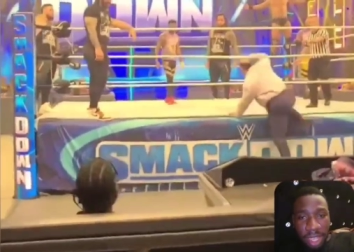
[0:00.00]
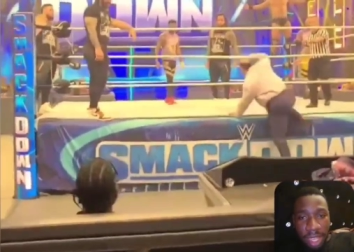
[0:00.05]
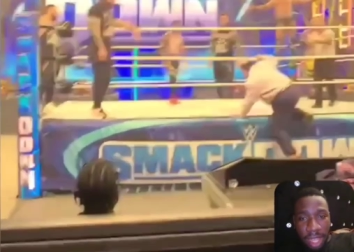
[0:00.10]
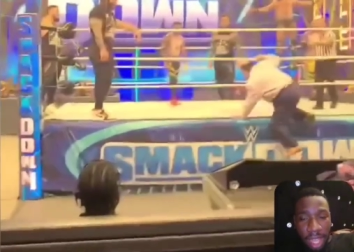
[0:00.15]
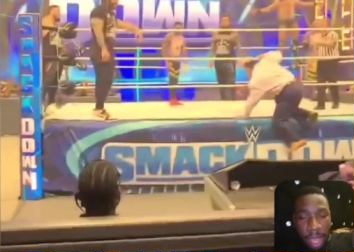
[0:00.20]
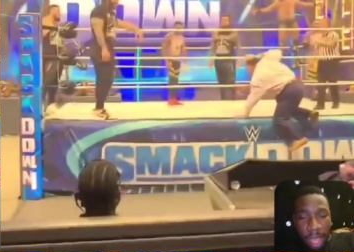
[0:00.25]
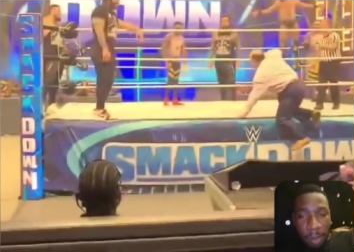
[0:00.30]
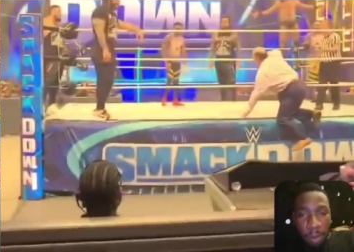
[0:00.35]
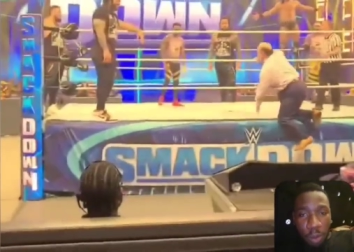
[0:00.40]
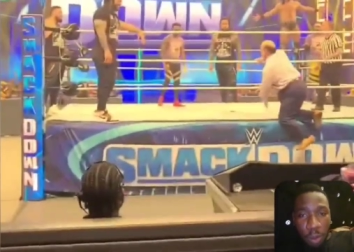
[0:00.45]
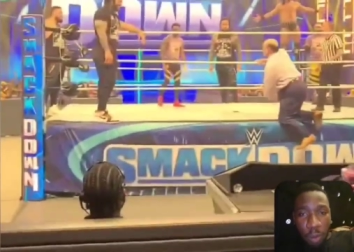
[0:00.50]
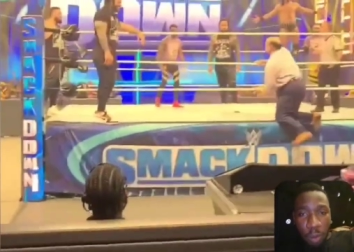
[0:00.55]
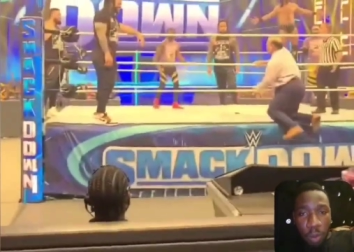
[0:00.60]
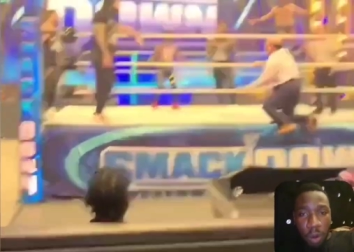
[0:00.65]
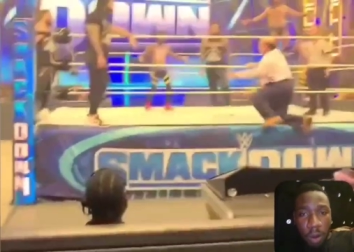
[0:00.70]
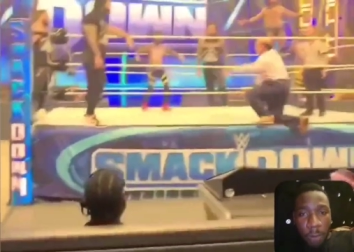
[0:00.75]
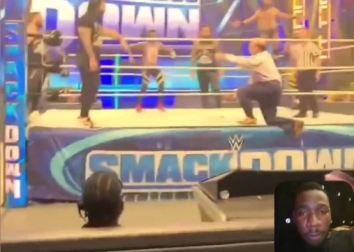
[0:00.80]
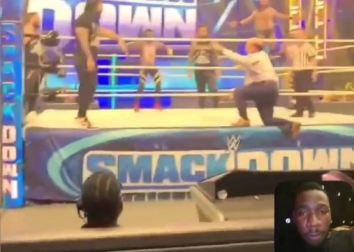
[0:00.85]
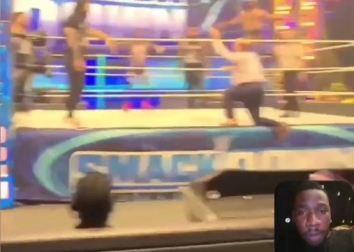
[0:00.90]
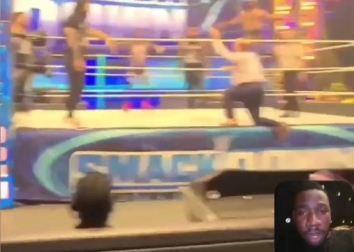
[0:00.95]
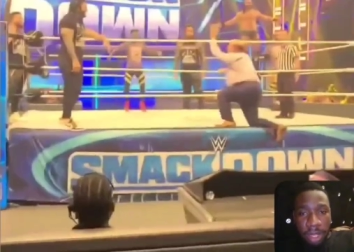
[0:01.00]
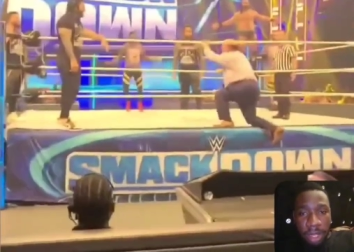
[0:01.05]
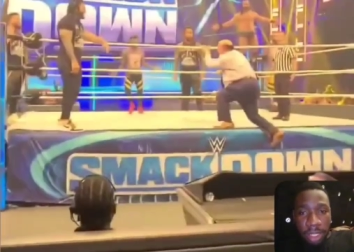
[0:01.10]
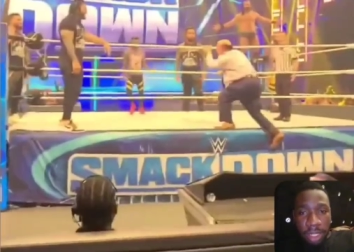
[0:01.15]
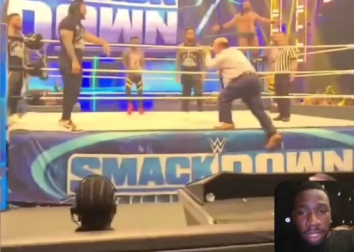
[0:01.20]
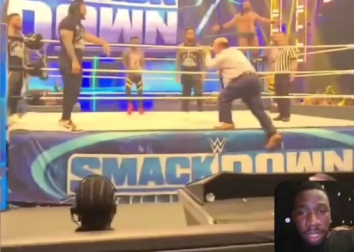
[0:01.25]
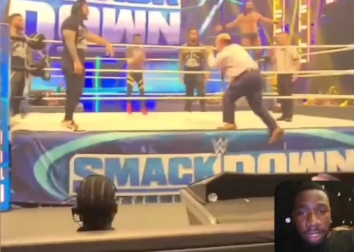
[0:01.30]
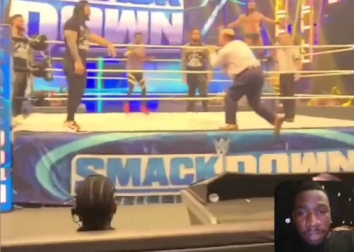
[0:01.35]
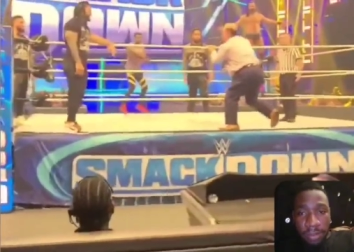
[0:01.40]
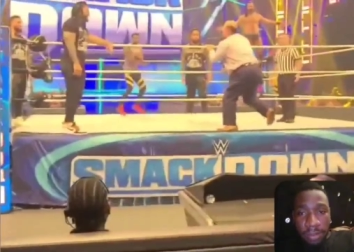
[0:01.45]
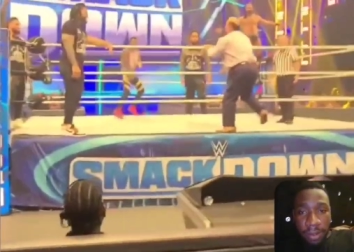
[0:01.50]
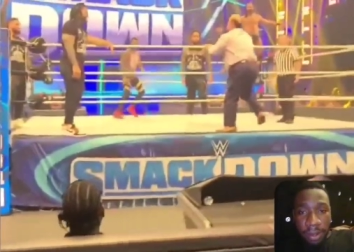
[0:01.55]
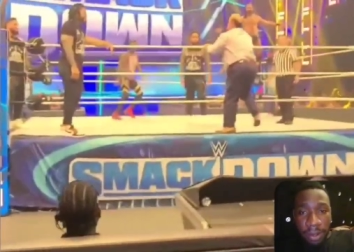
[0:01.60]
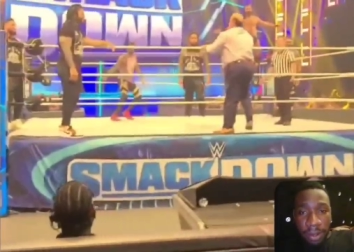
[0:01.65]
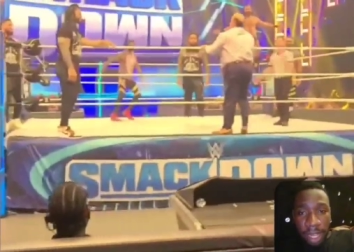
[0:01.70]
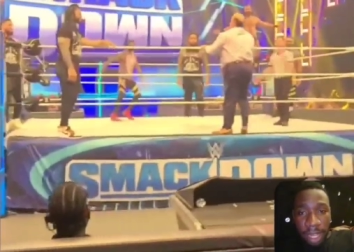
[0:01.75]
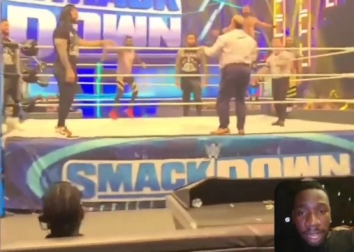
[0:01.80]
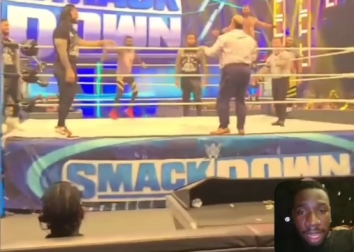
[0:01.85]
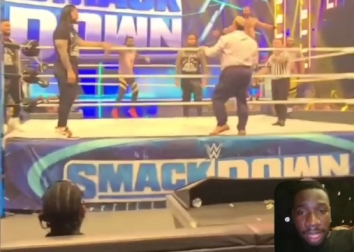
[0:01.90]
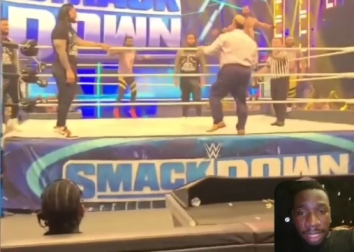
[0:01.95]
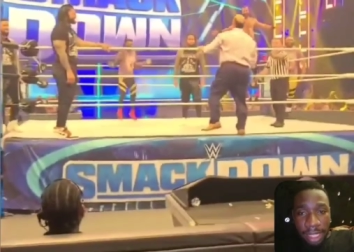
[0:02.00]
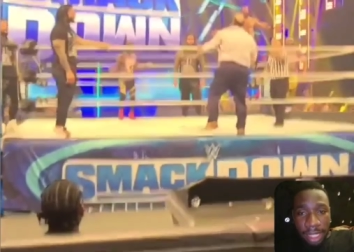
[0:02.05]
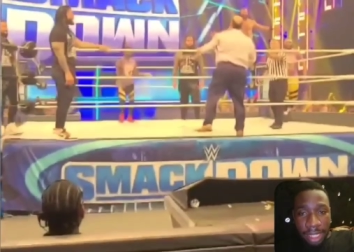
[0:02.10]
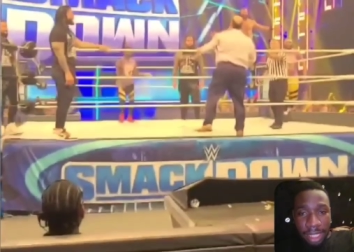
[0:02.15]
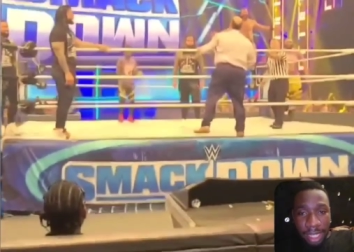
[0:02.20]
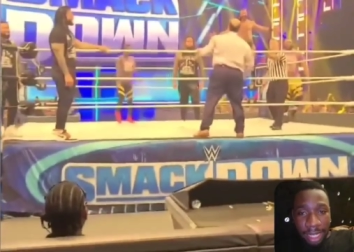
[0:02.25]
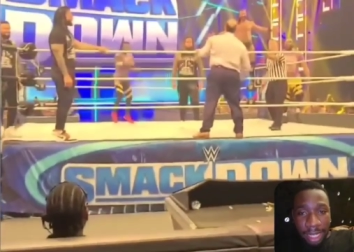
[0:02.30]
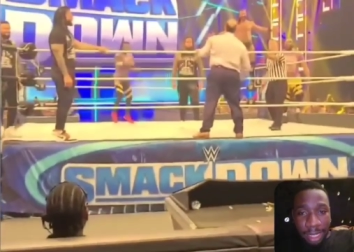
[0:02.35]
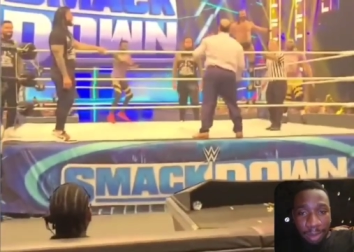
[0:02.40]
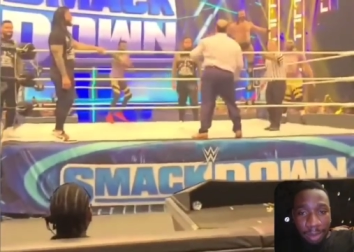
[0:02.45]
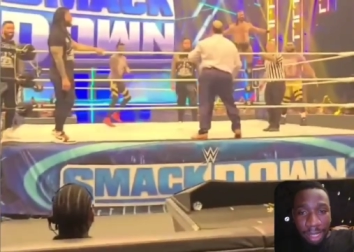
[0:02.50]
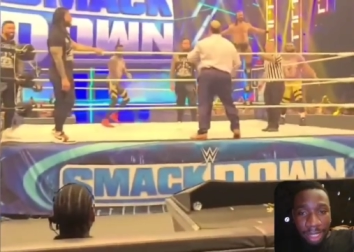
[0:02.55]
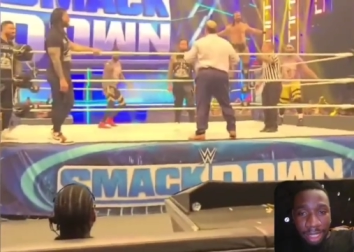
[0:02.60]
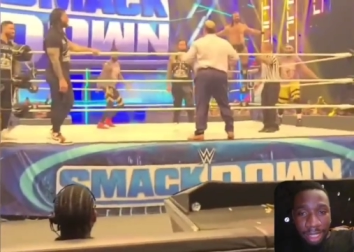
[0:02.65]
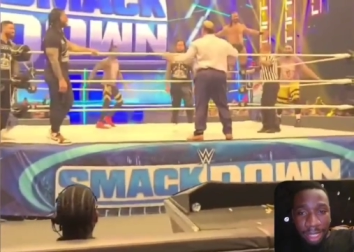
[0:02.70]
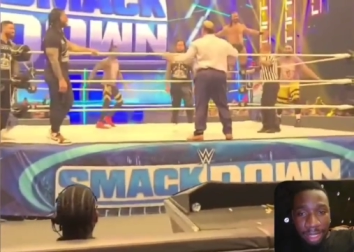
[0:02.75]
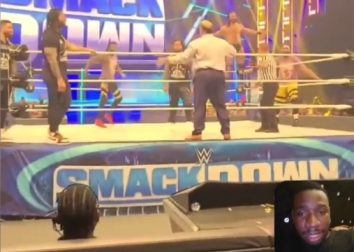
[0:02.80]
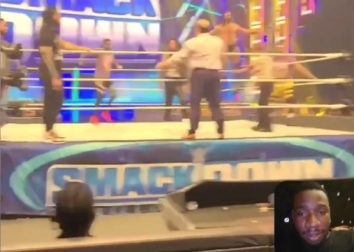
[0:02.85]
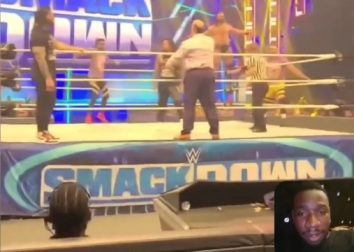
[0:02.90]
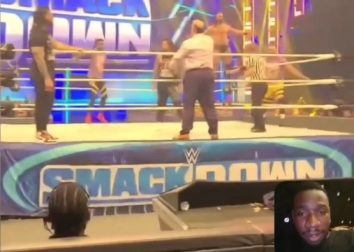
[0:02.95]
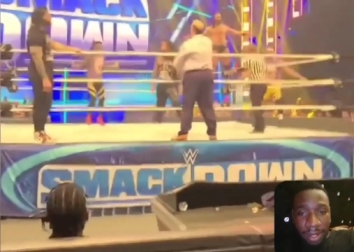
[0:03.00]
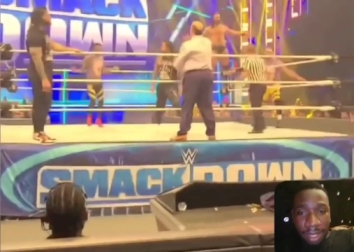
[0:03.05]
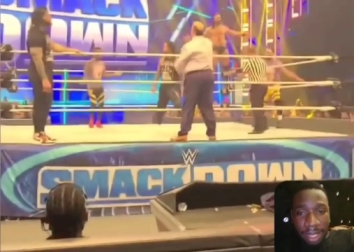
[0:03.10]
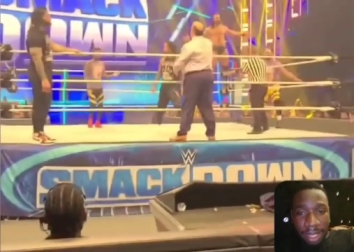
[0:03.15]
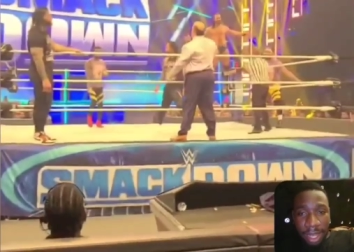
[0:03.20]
I'm gonna whoop Montez for this. And check out Montez Ford.